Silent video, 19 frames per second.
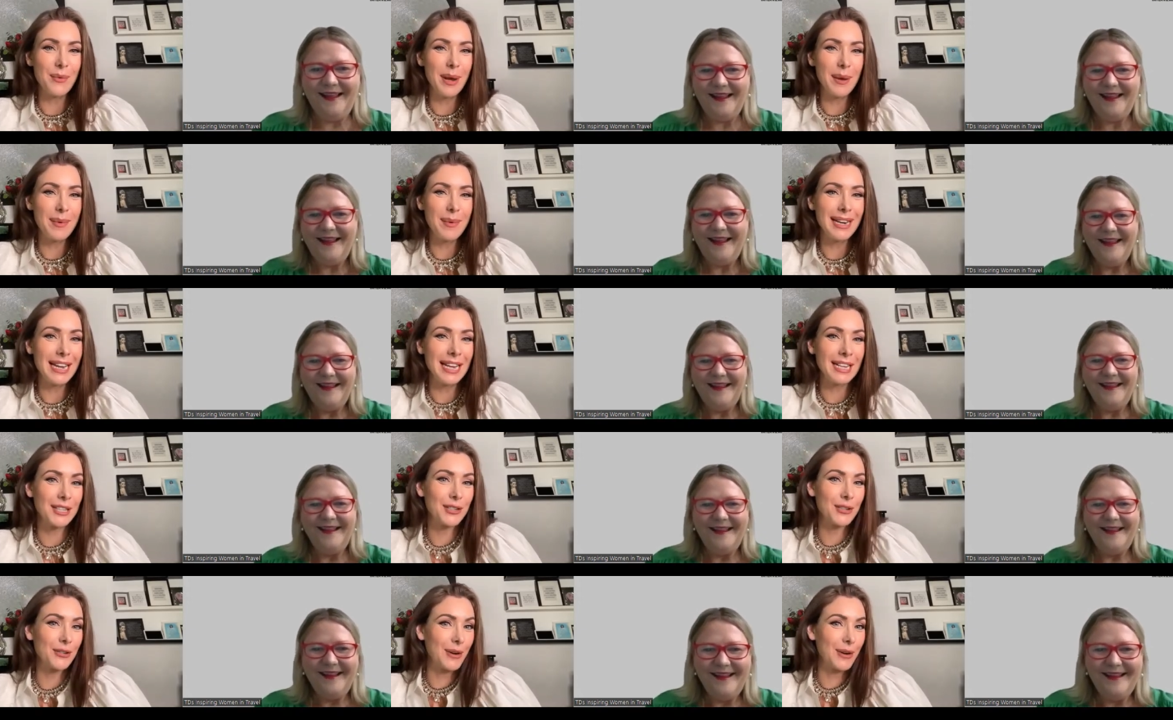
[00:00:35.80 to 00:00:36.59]
Speaker 1: Women in
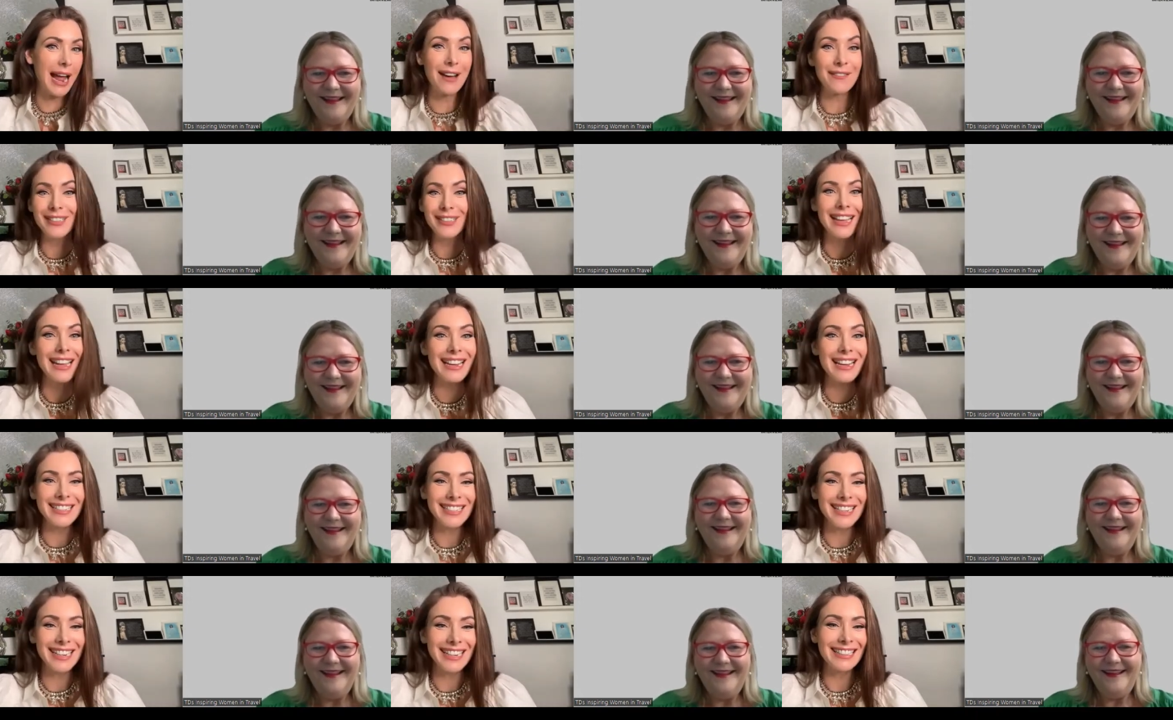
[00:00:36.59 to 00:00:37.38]
Travel
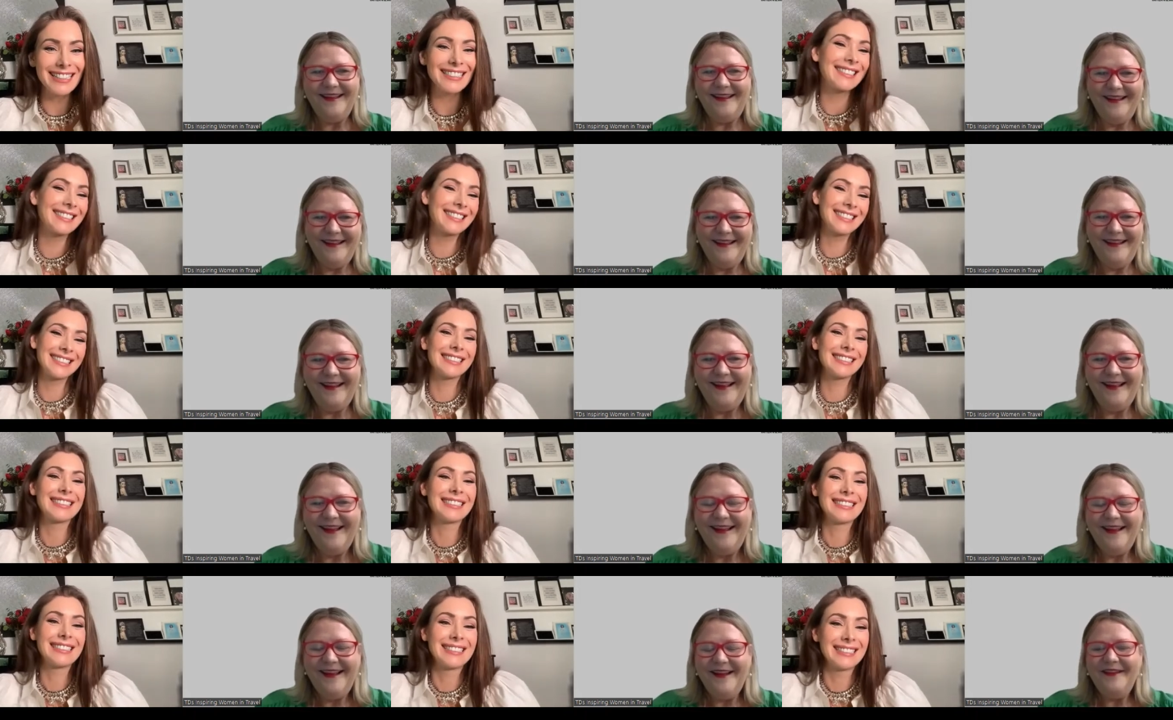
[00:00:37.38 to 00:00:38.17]
Asia.
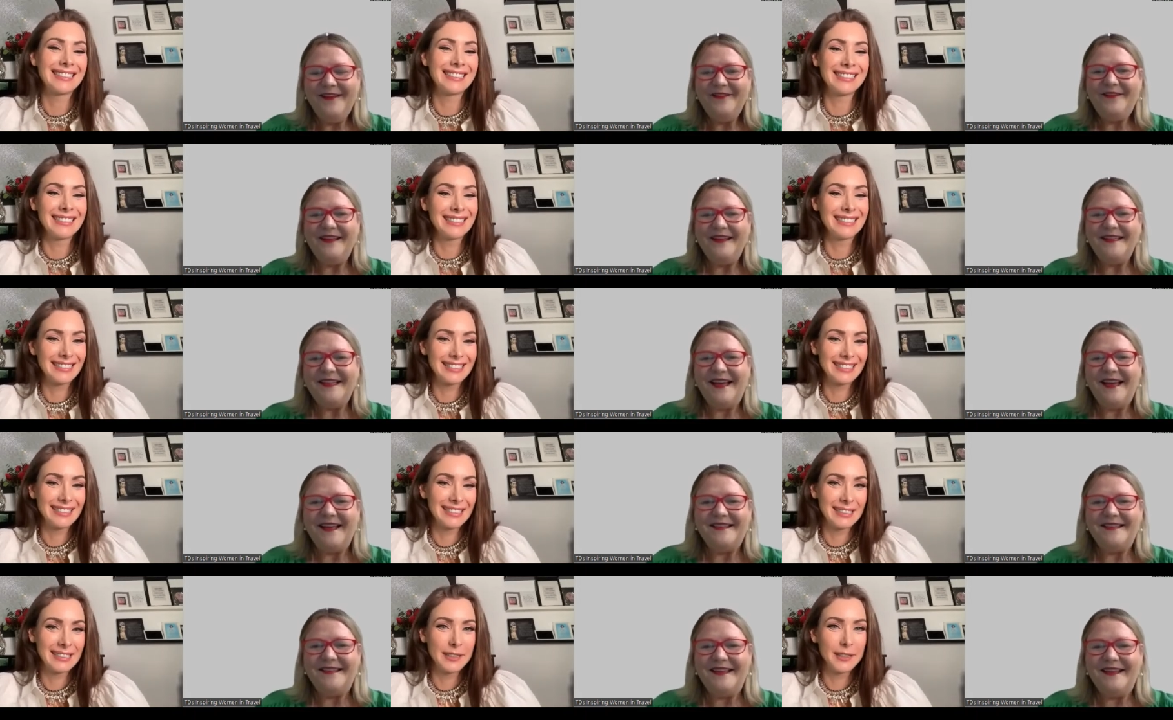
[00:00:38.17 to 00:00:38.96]

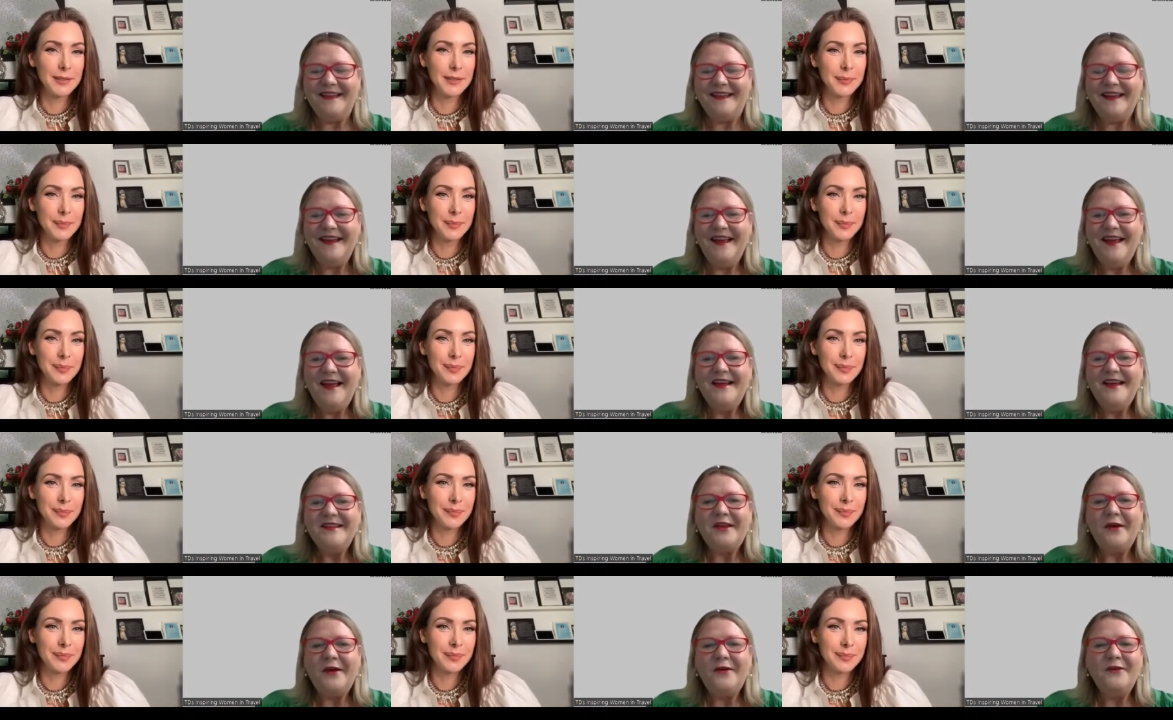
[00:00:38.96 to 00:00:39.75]
Fantastic.
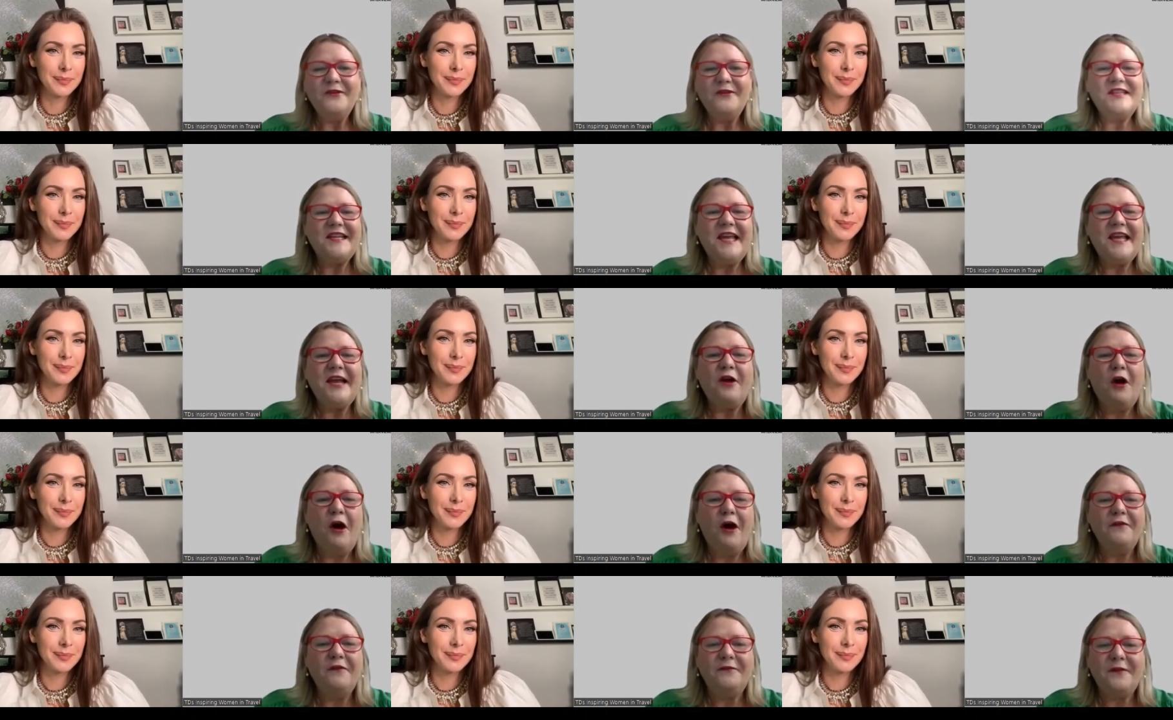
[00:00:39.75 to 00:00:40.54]
So, look, to kick
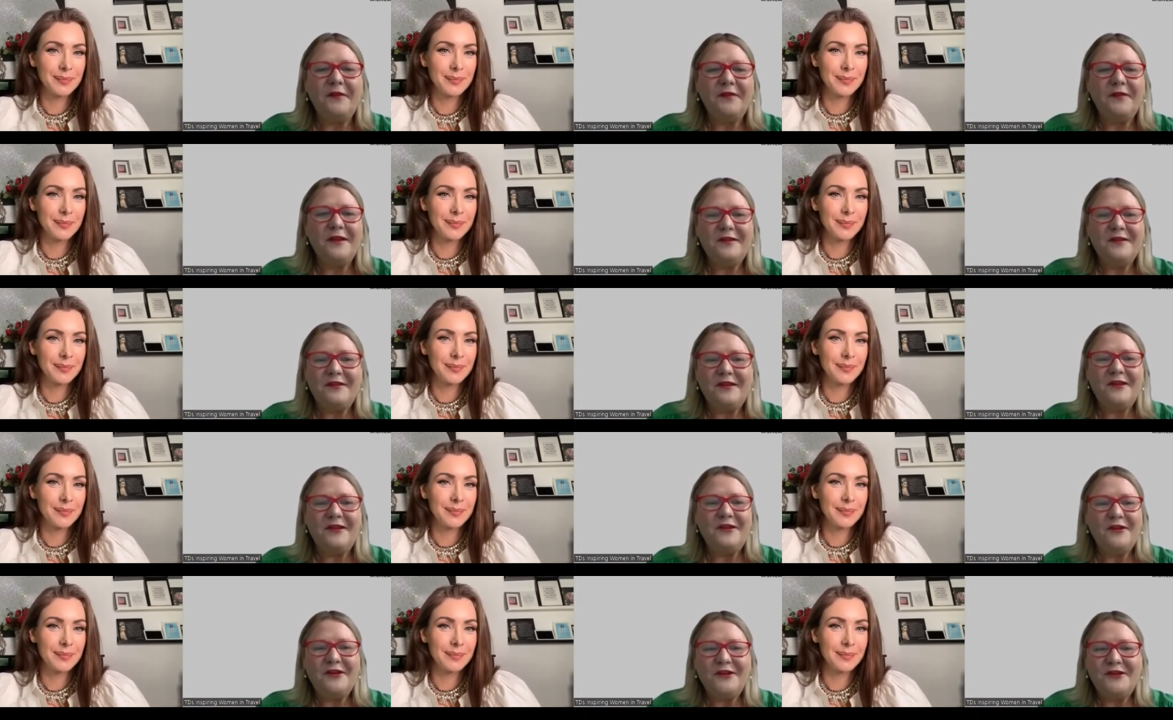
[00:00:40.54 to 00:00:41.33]
off the, the
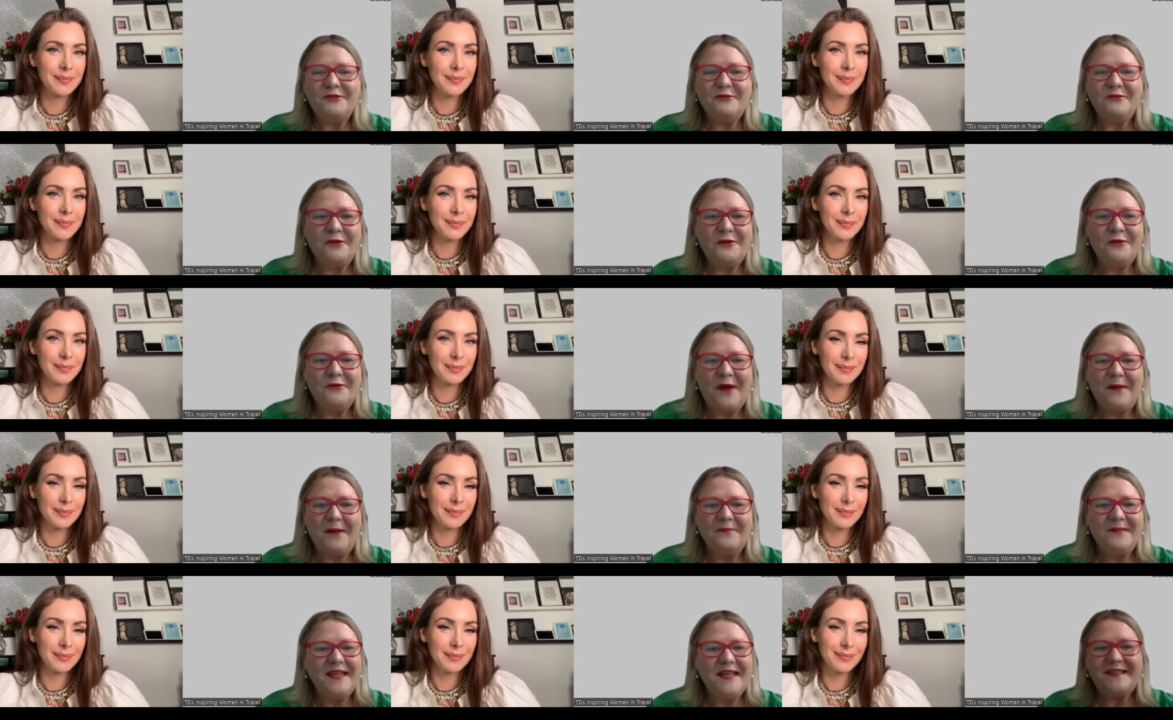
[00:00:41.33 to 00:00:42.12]
usual,
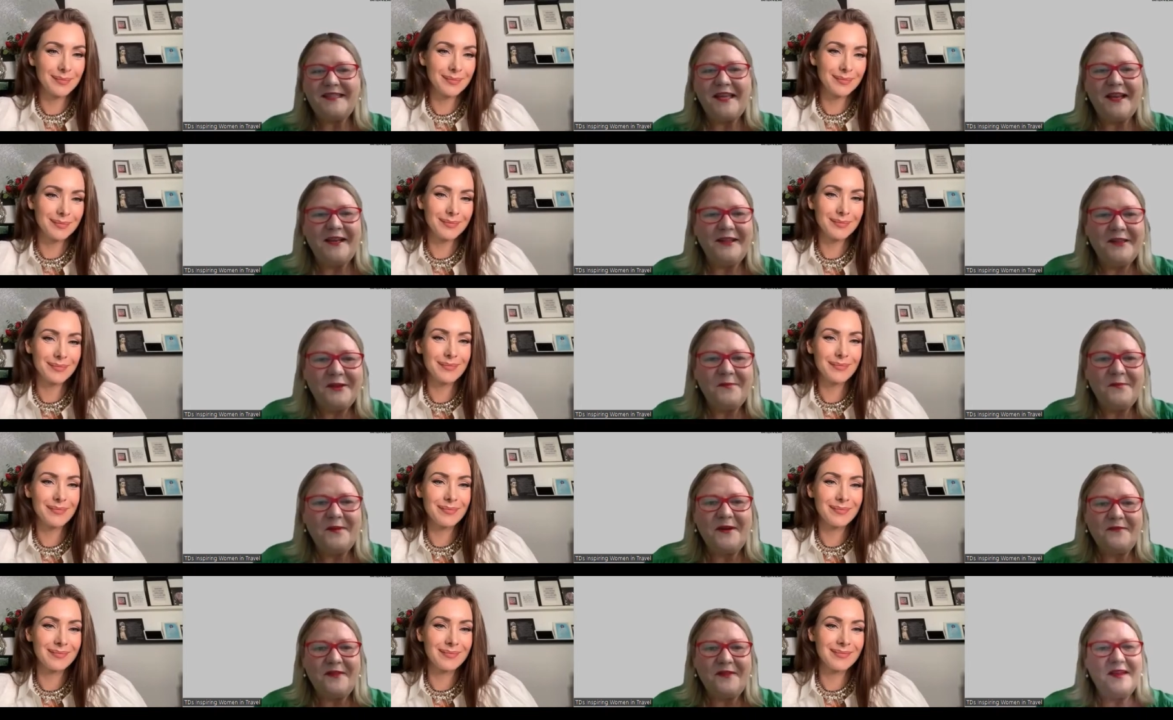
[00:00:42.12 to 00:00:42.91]
um, let's get a little bit
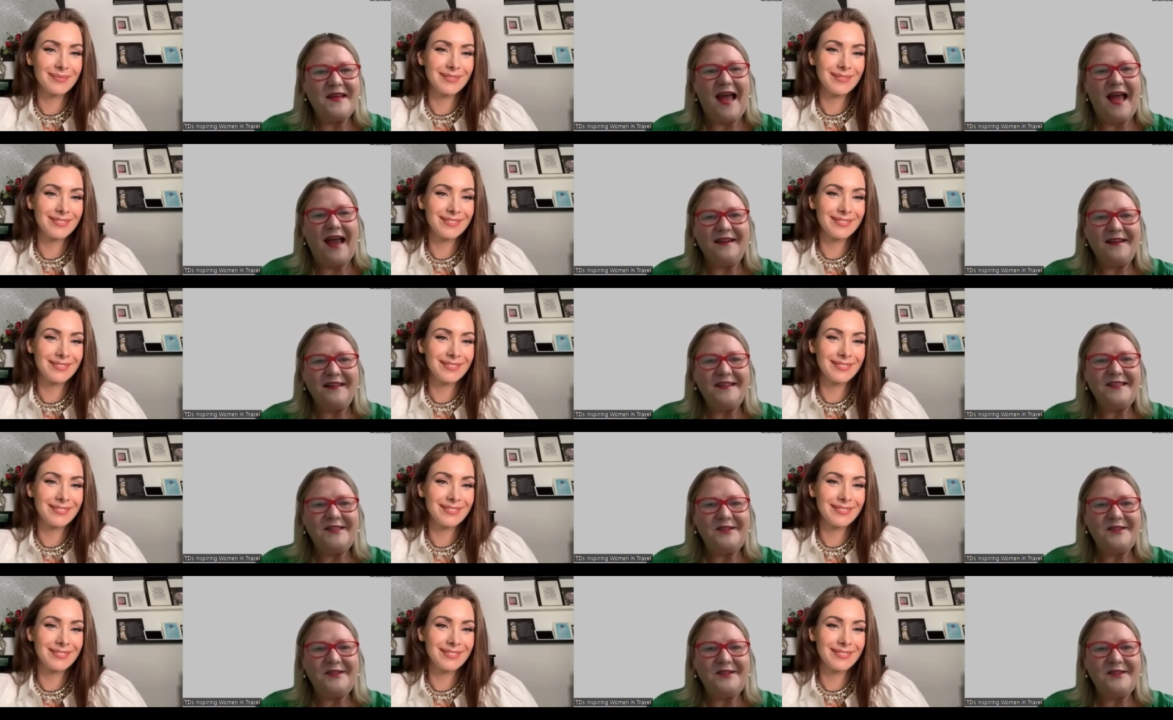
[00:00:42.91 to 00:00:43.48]
of the Natalie